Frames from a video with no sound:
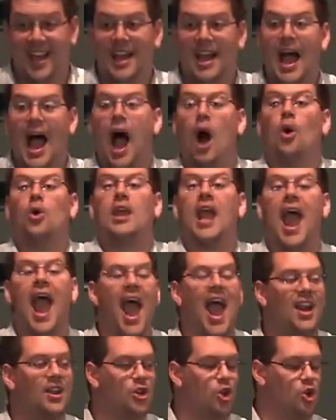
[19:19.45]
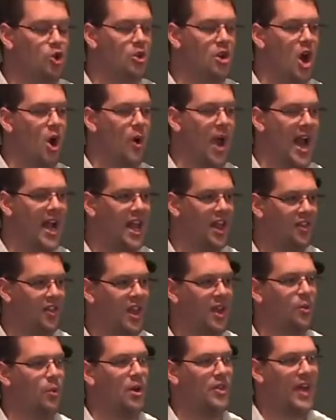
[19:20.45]
How can you know anything
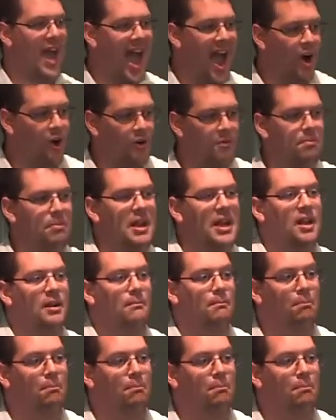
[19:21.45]
without being